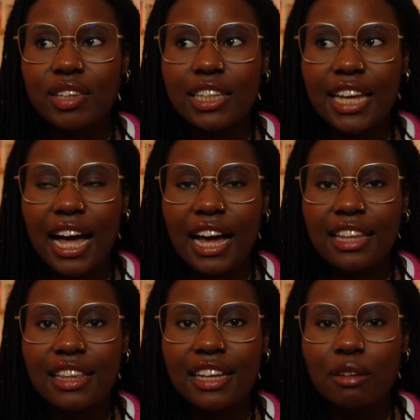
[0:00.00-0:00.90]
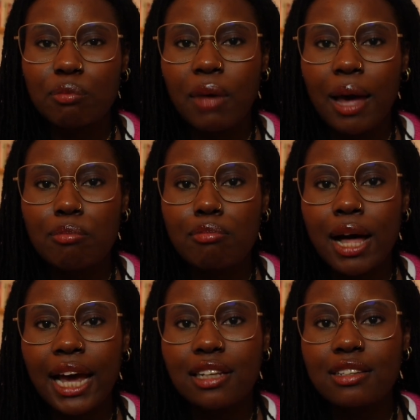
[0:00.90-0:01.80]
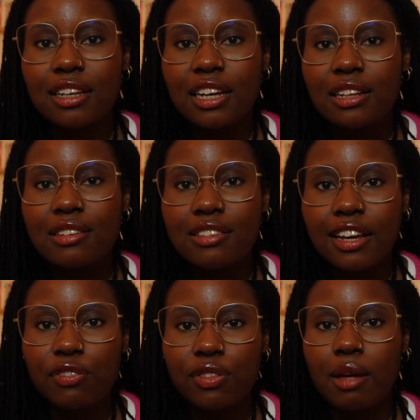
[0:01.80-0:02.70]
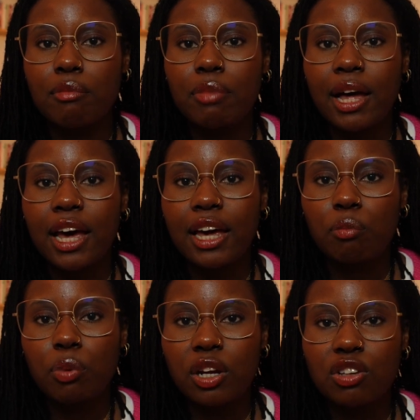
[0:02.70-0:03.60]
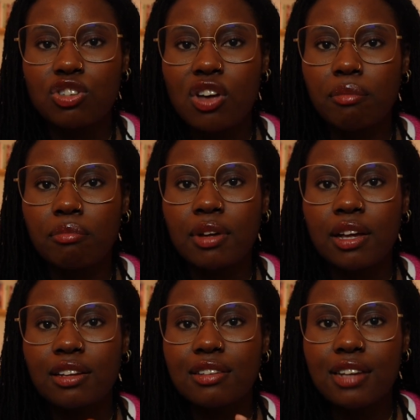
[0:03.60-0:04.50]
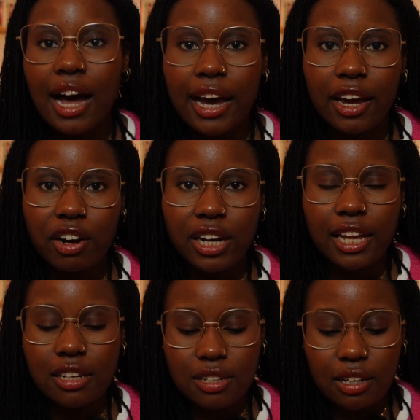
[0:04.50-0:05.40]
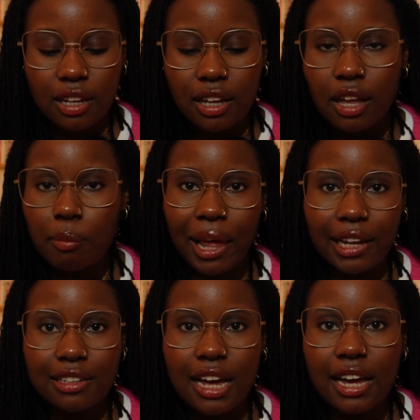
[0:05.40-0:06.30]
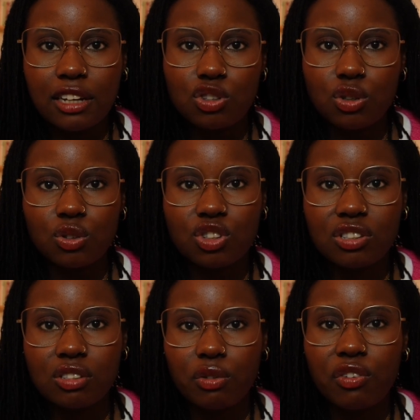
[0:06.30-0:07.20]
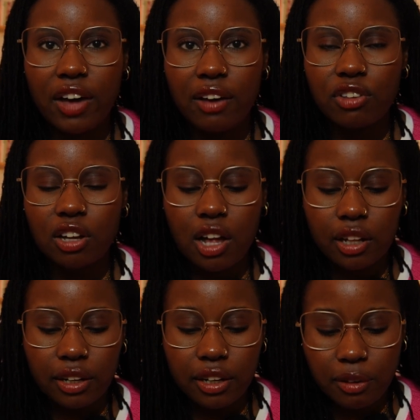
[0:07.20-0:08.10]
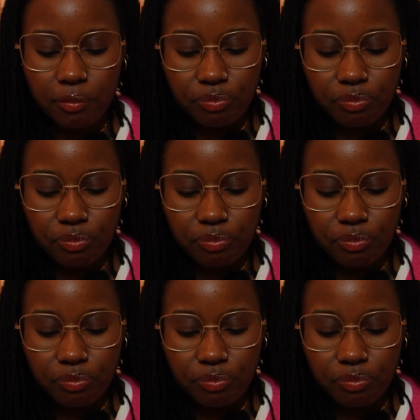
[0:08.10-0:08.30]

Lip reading: yeah, I think I might save them by putting some dye on it, a black dye, to just revive the color.